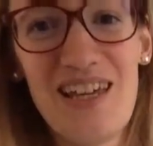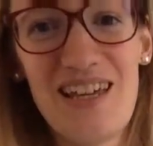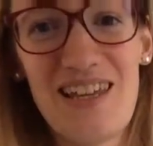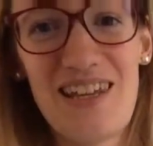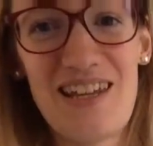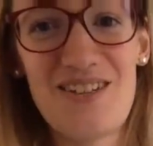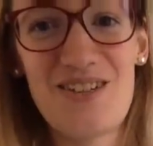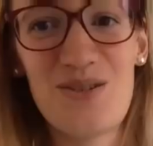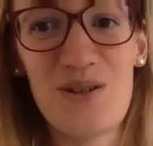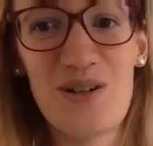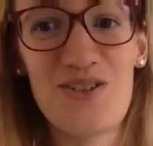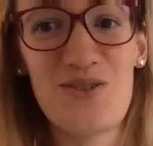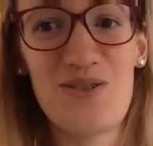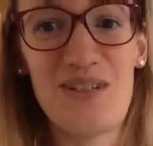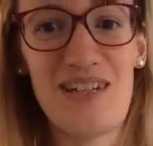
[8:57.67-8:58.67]
that you are
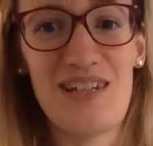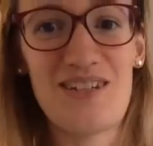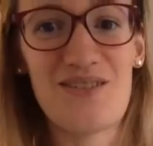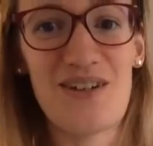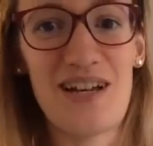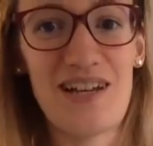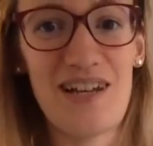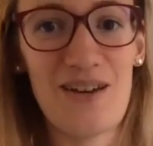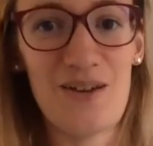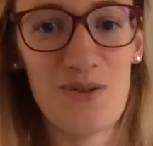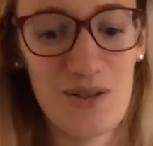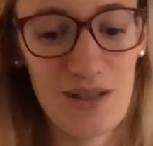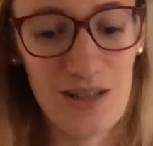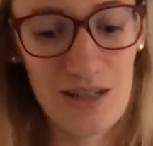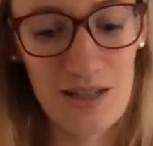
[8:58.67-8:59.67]
doing this right now.
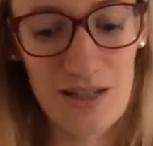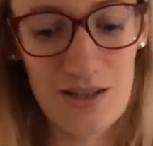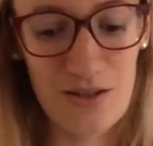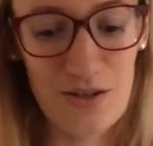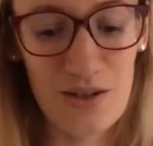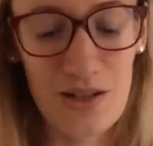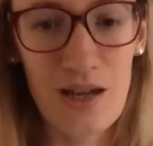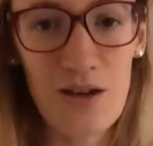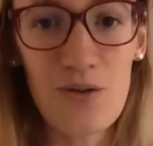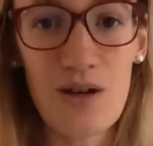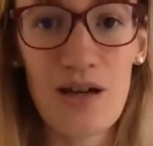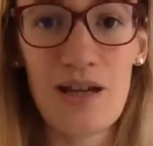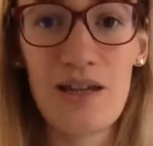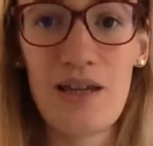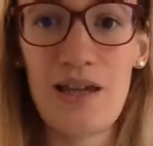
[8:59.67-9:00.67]
So now
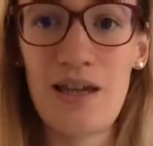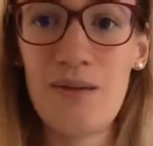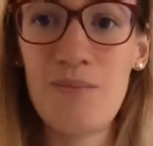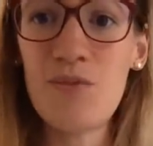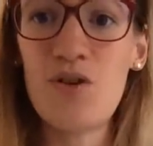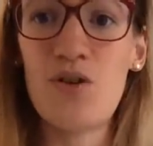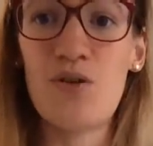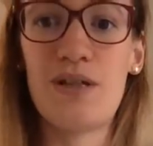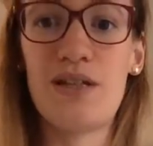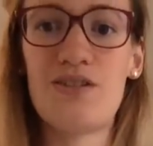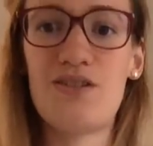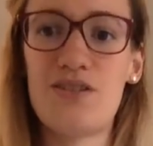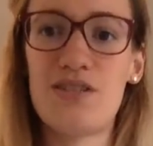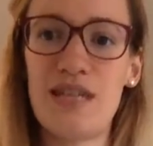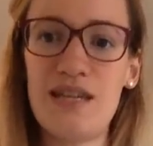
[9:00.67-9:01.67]
I am going to
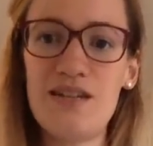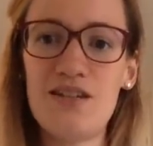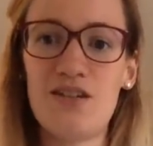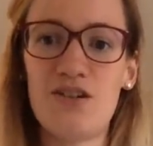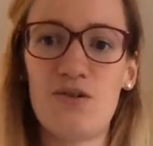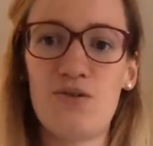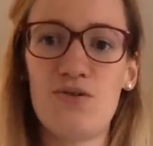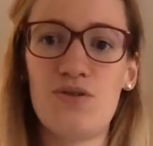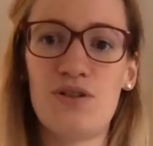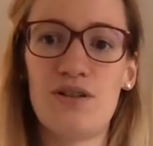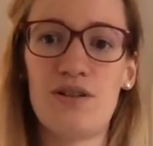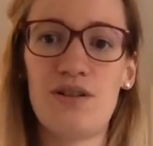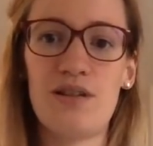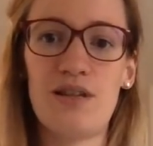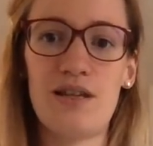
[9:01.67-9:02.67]
send you
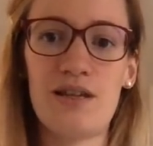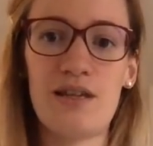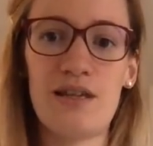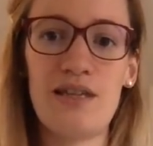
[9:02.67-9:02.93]
the key